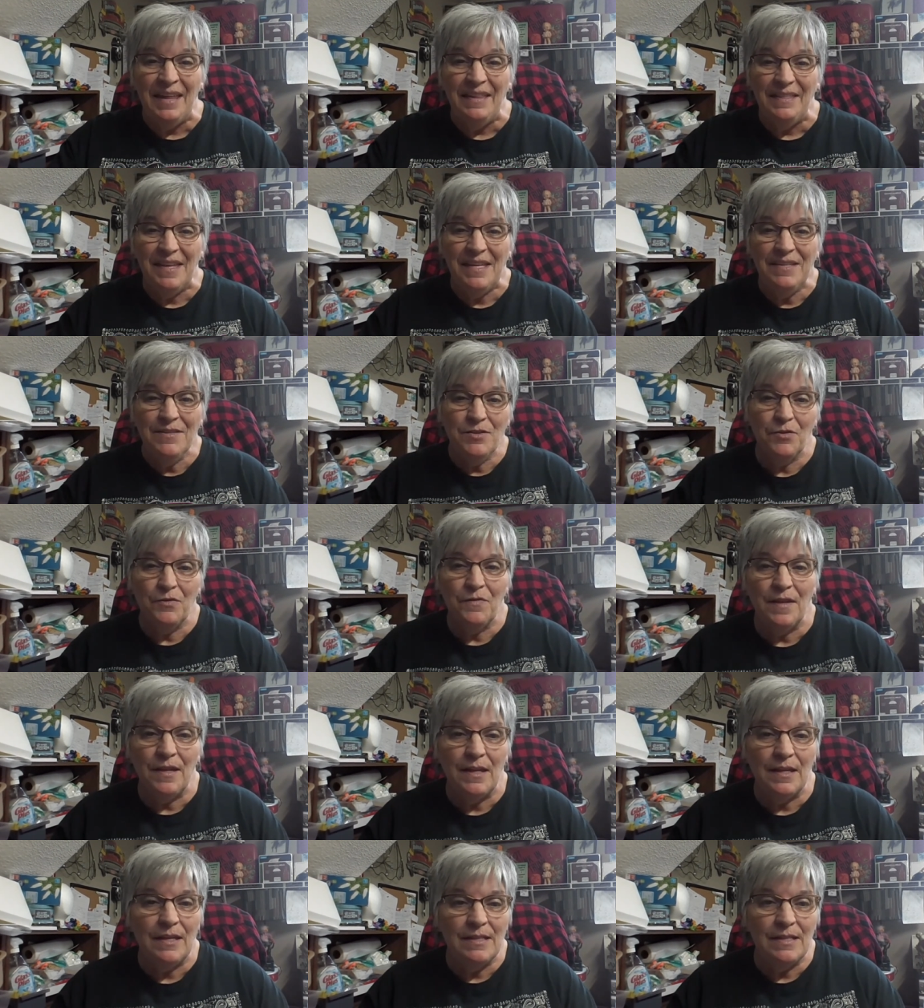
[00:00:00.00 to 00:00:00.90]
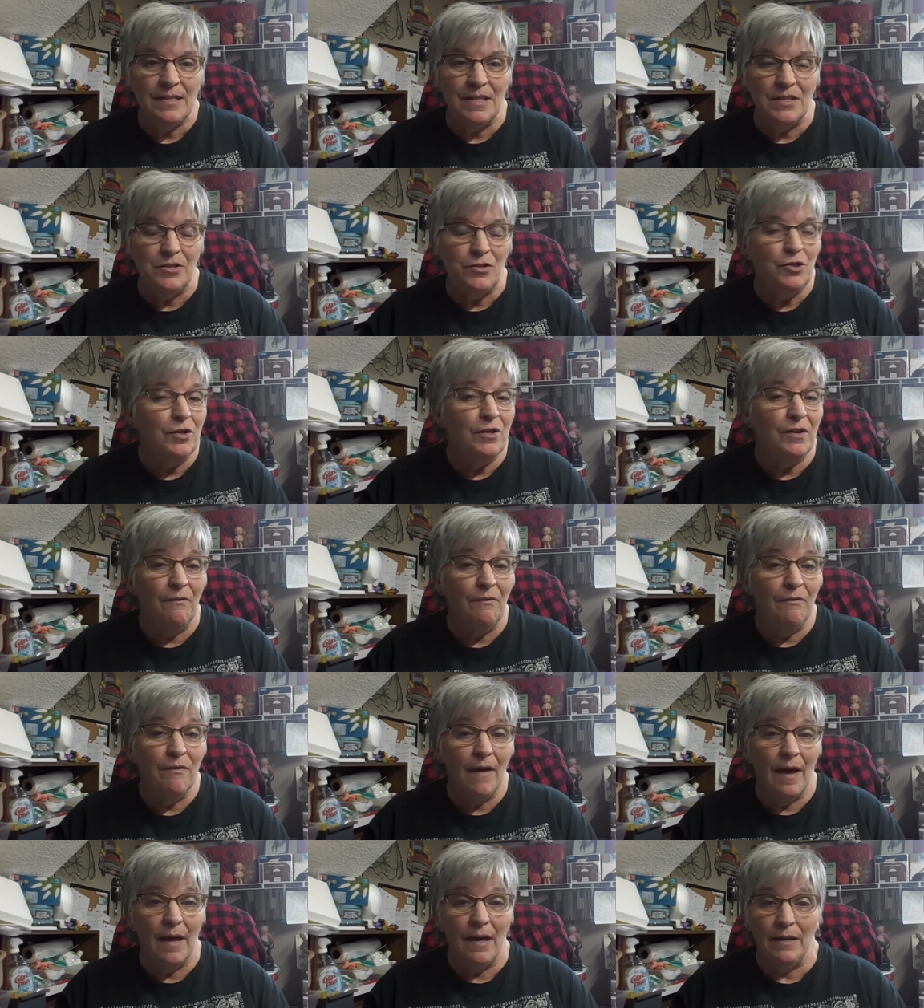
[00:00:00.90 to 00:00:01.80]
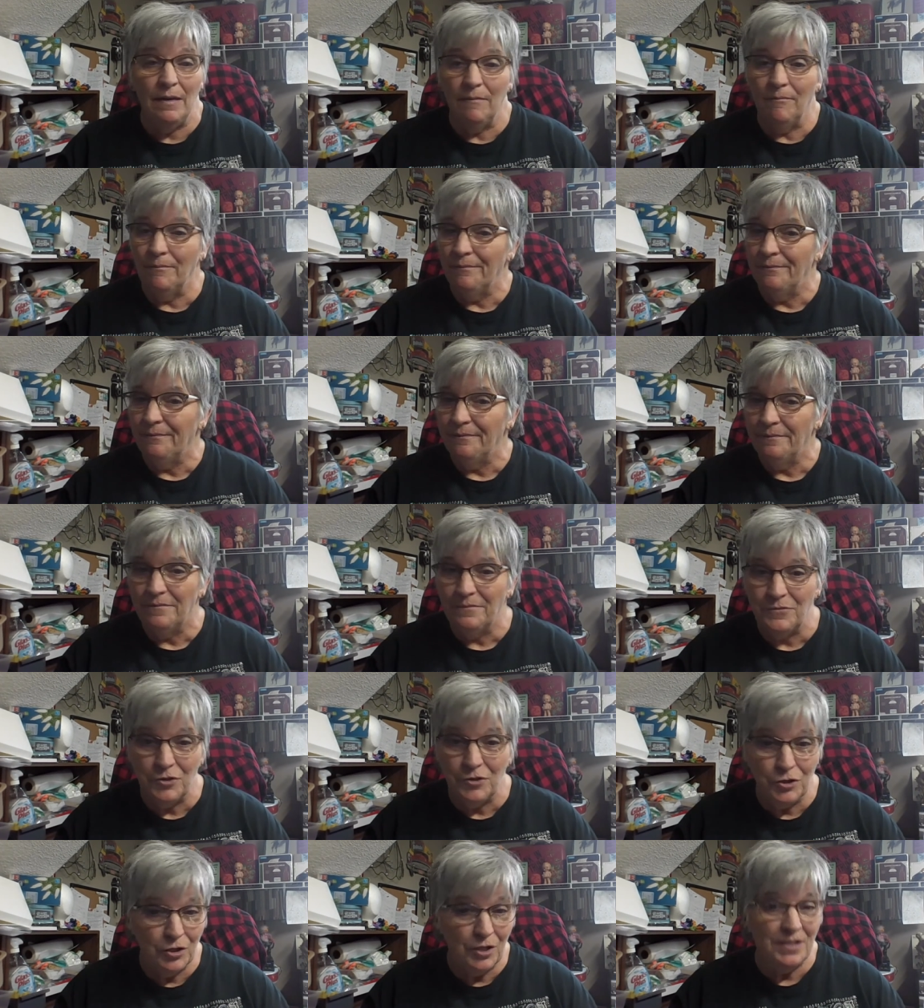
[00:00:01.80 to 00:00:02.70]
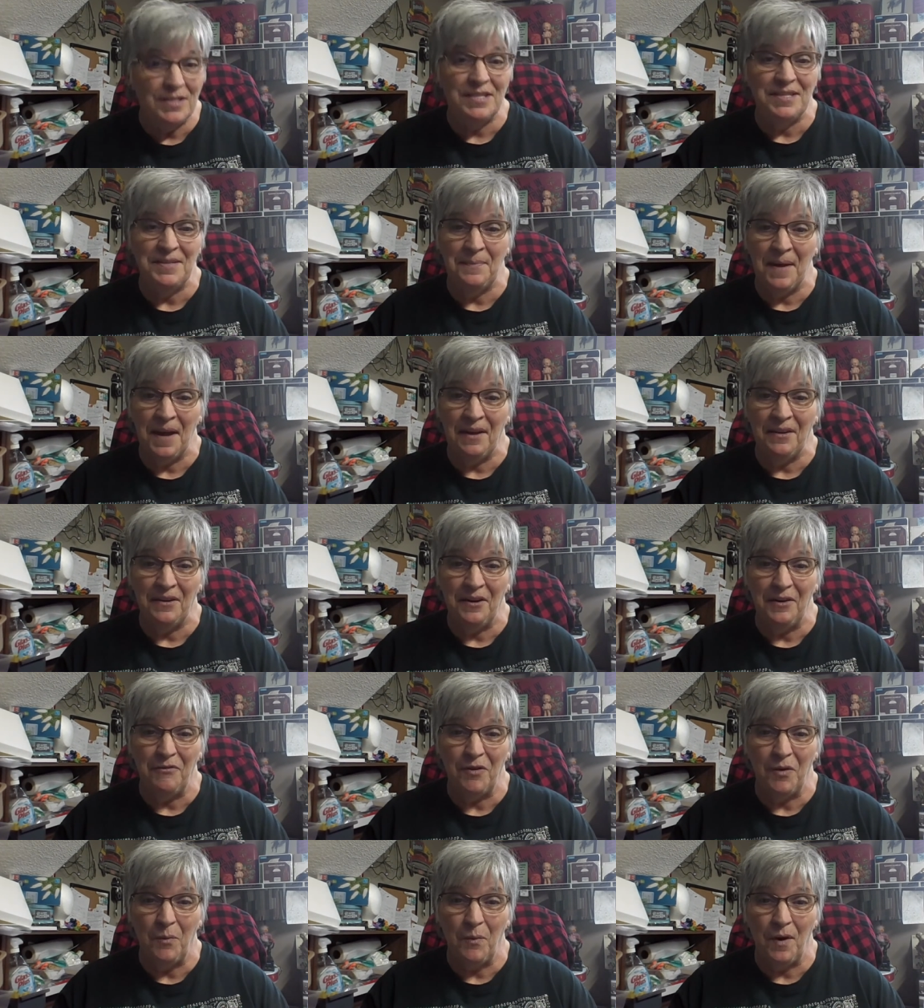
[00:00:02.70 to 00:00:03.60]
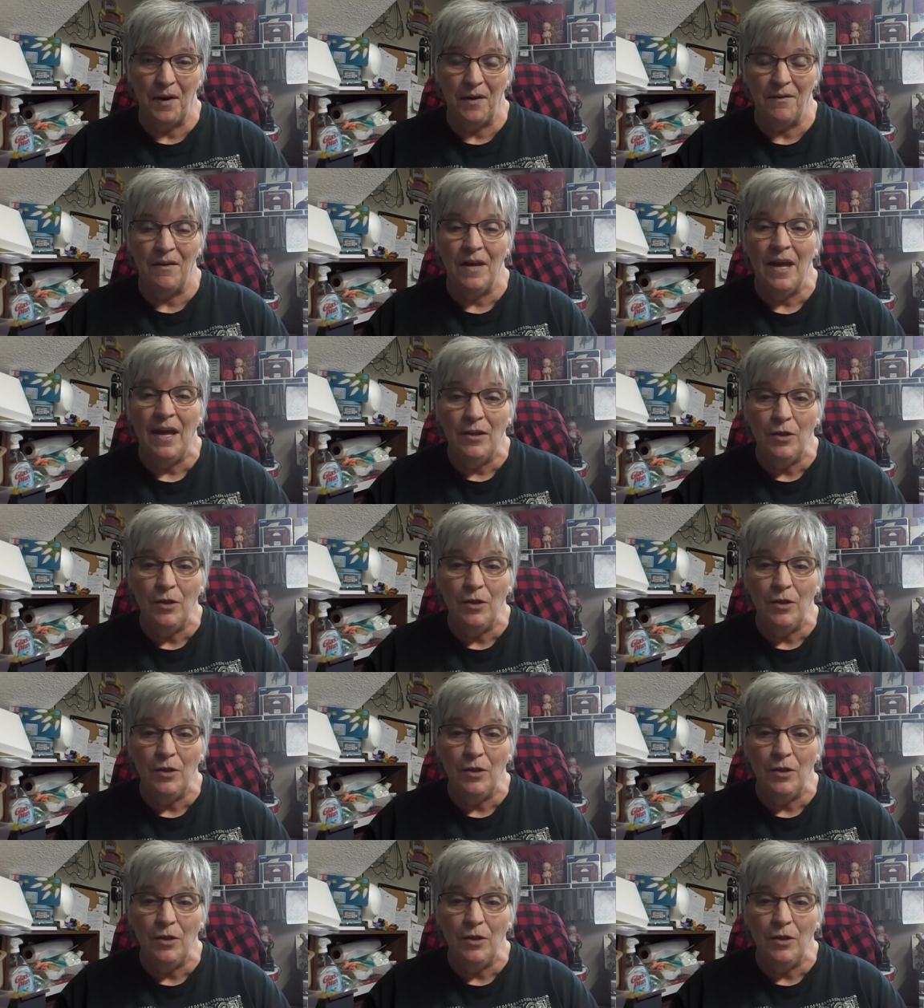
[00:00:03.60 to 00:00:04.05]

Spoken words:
These are things that you can find just about everywhere.